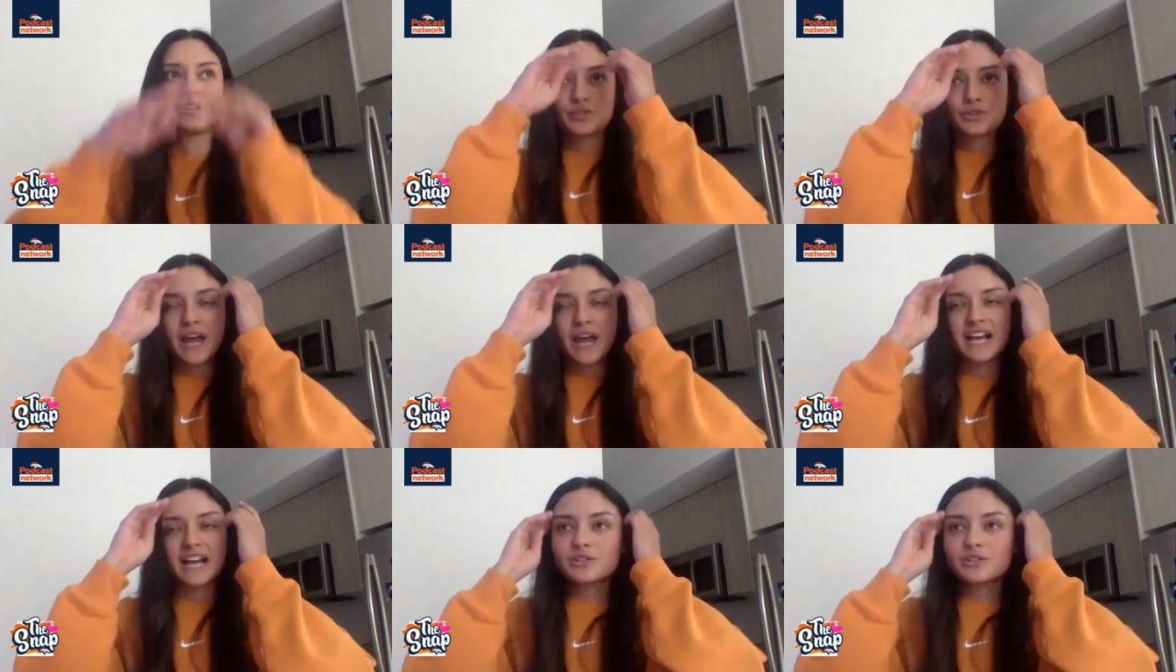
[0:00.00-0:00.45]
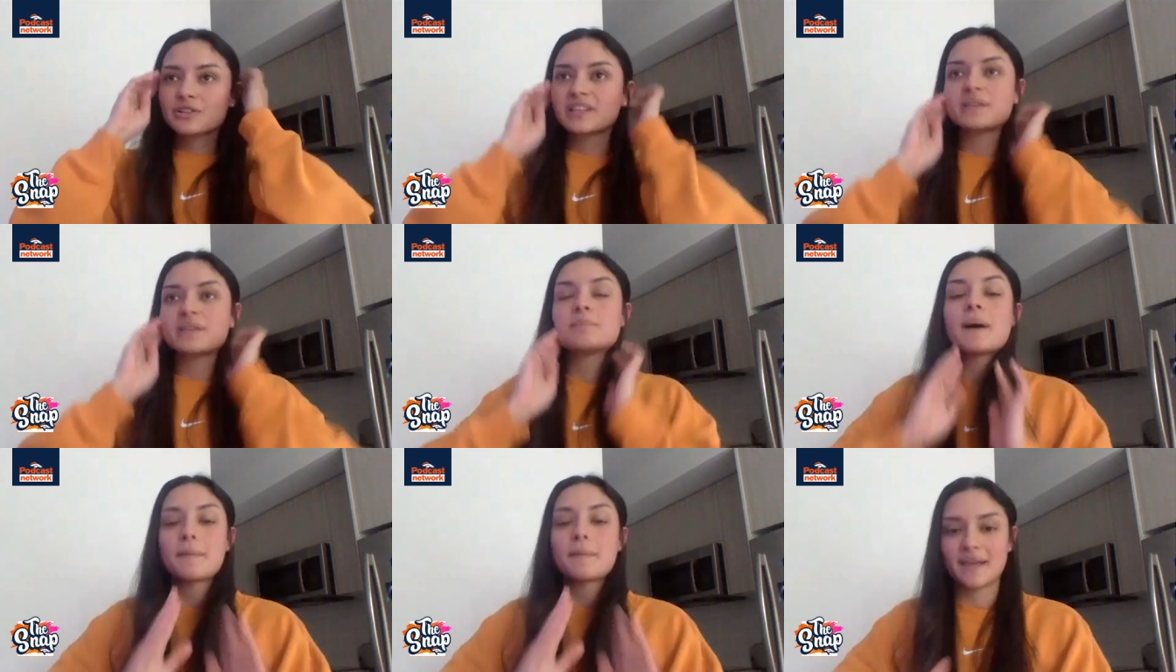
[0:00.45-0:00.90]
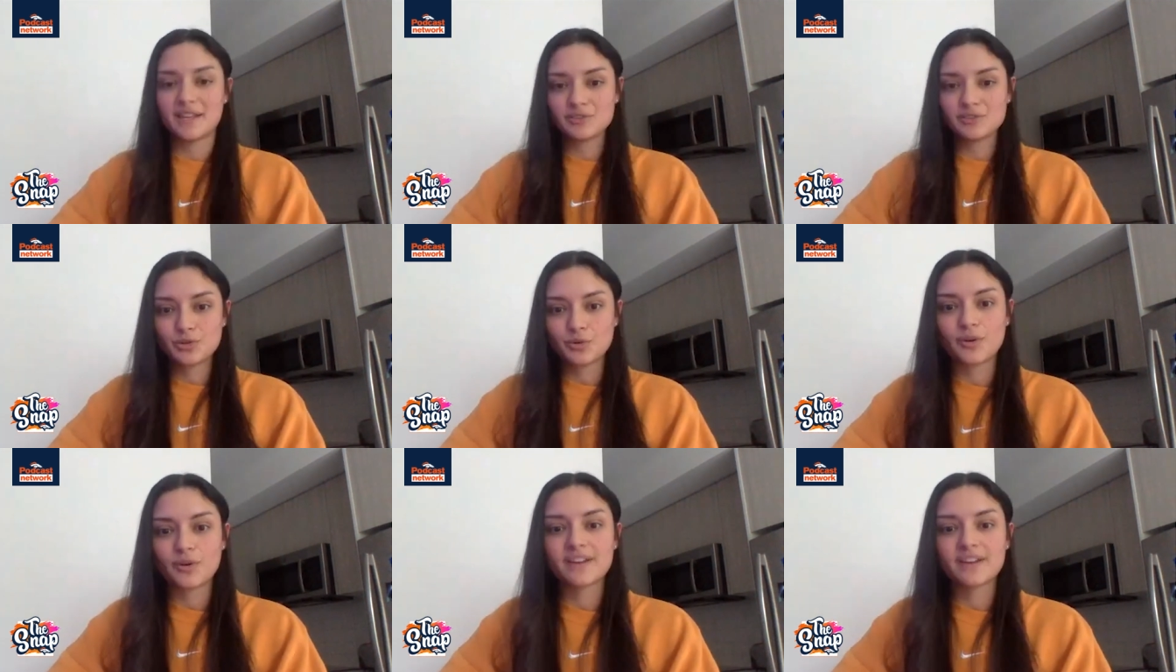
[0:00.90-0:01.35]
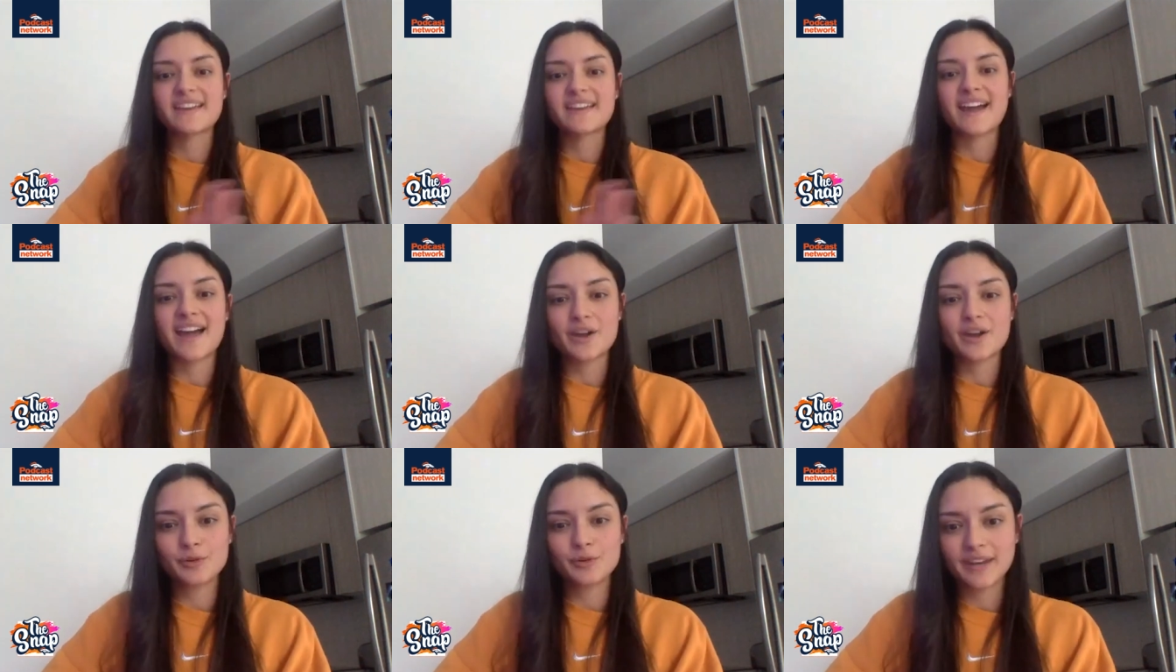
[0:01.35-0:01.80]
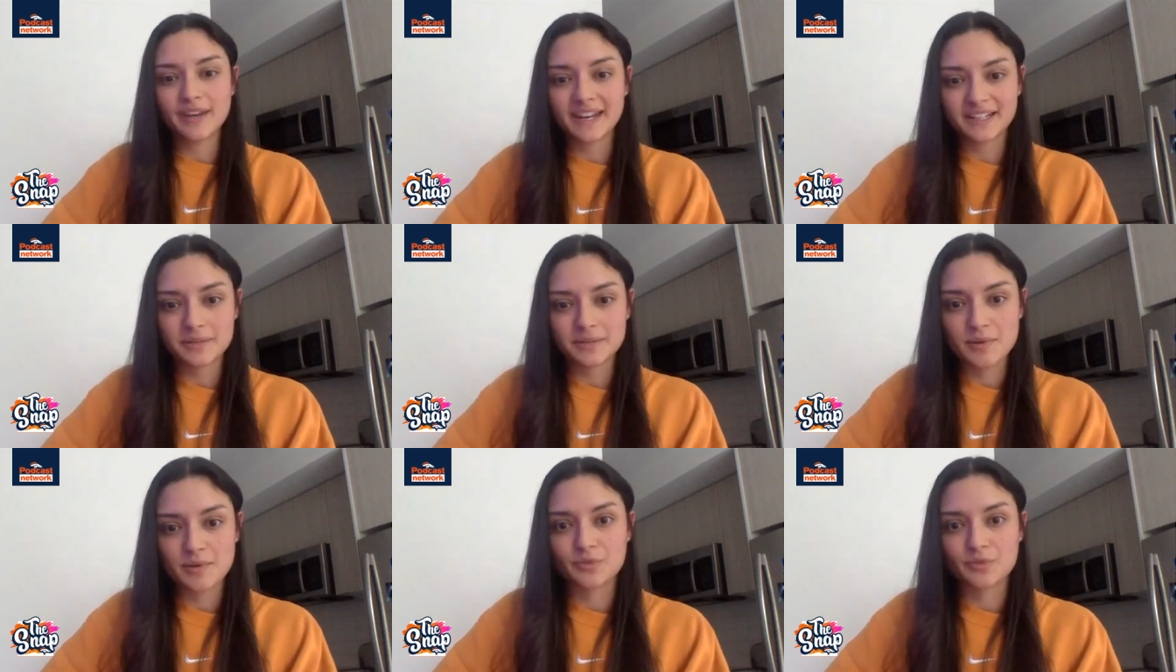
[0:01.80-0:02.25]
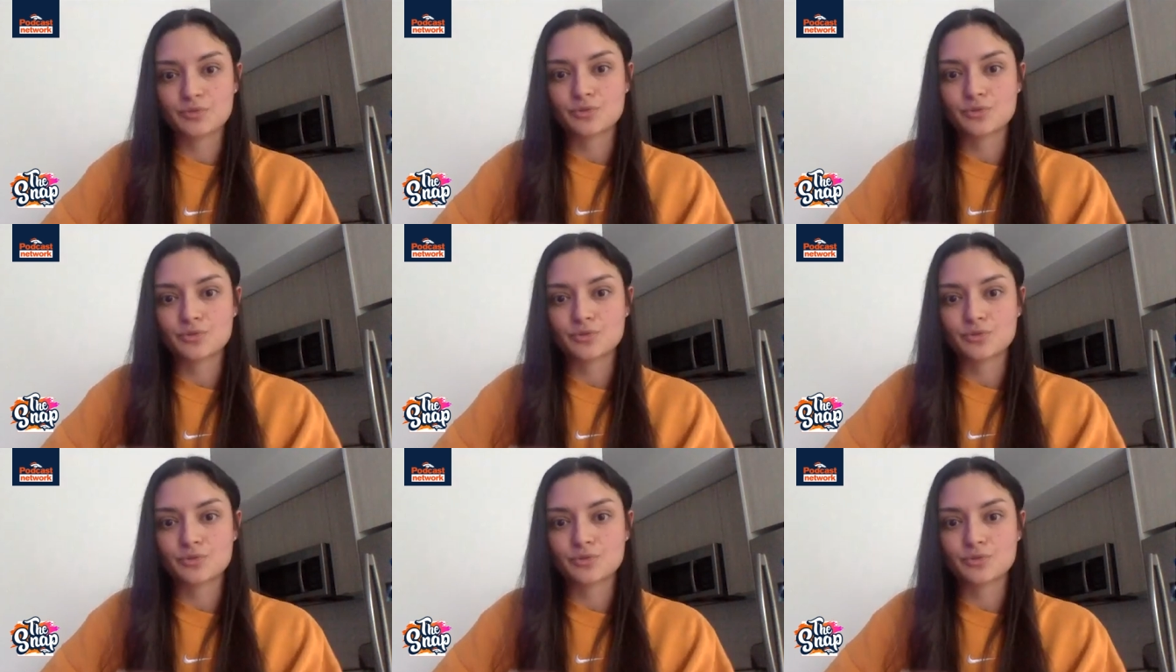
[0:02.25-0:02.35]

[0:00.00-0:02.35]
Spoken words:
Actually, my mentor, the guy who connected me with